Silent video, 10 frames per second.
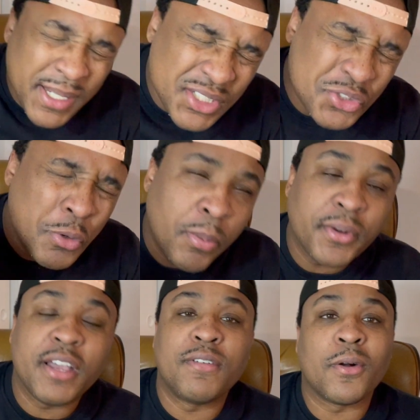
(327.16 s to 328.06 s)
super
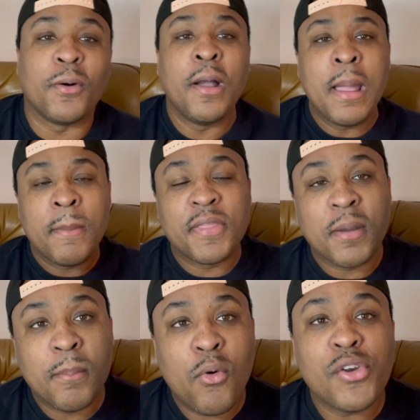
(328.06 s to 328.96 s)
difficult, but the
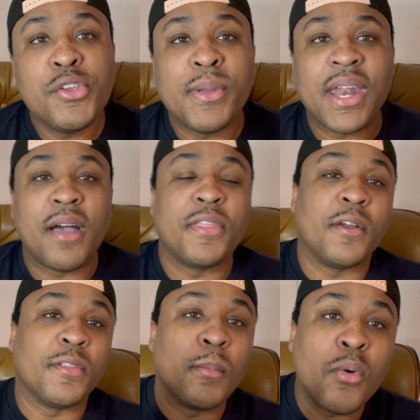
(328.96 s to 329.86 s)
more you get out
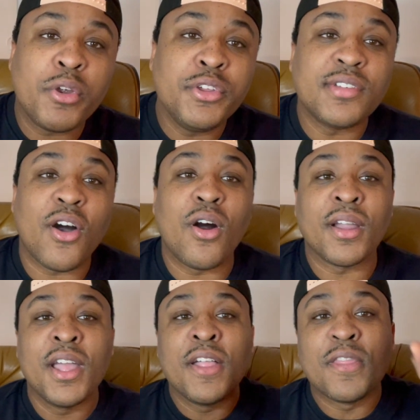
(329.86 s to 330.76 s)
there, the more you
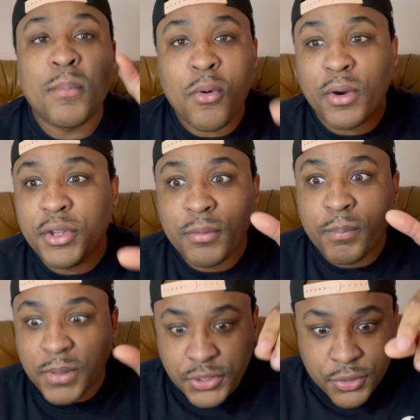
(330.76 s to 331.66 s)
talk, the more you
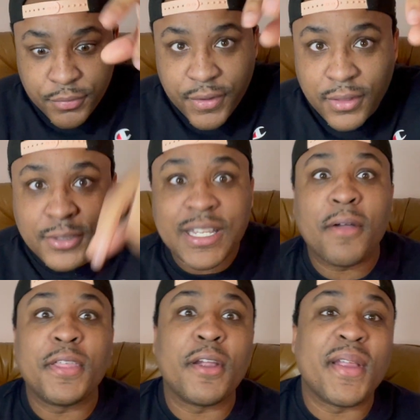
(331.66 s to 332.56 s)
put your fillers
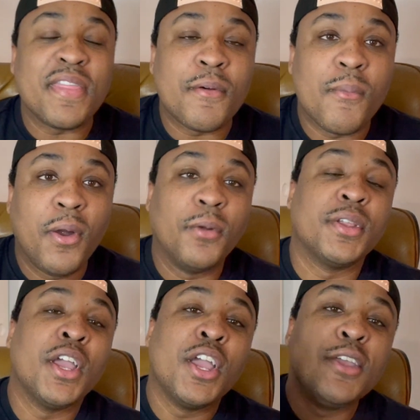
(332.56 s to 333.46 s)
out there in the world,
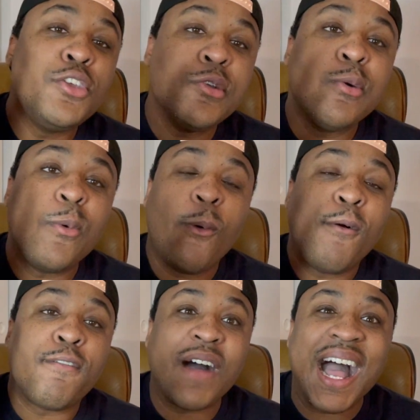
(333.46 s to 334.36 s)
you will
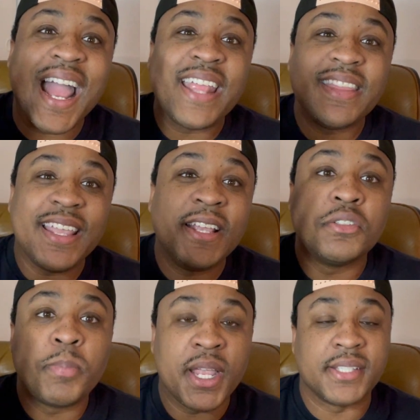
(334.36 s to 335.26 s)
find these
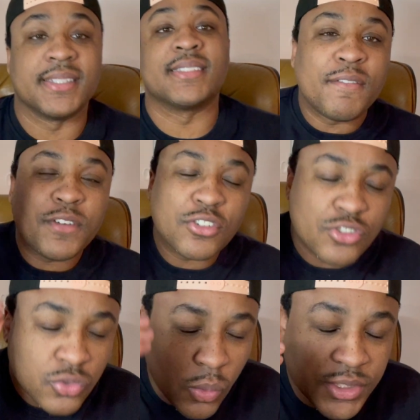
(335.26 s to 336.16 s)
pieces. If you're
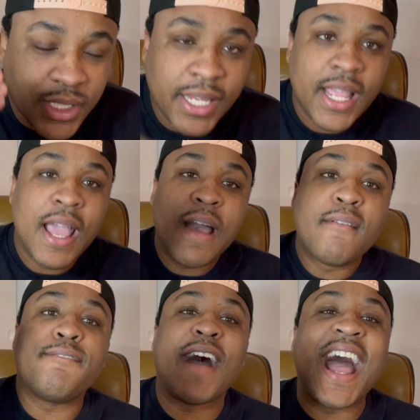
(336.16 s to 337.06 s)
sourcing,
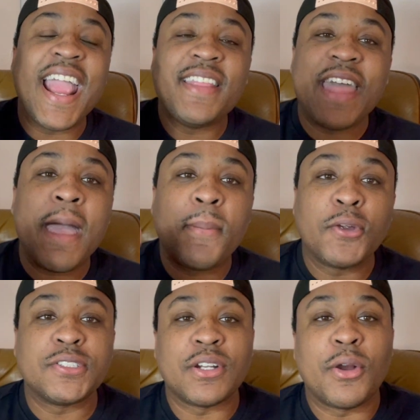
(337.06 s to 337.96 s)
find that
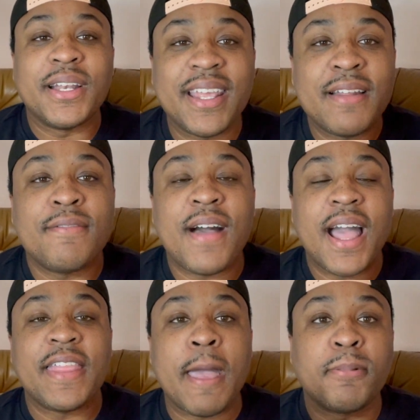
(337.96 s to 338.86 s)
person or
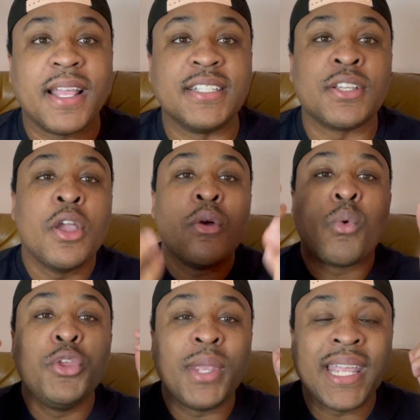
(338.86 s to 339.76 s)
identify that place
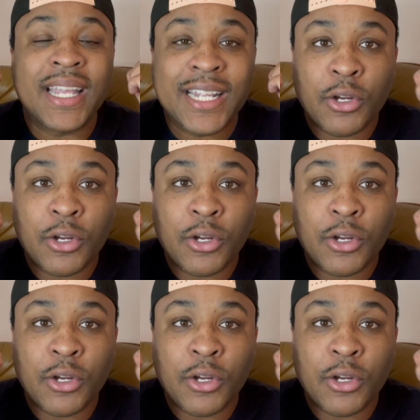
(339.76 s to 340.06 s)
where you can get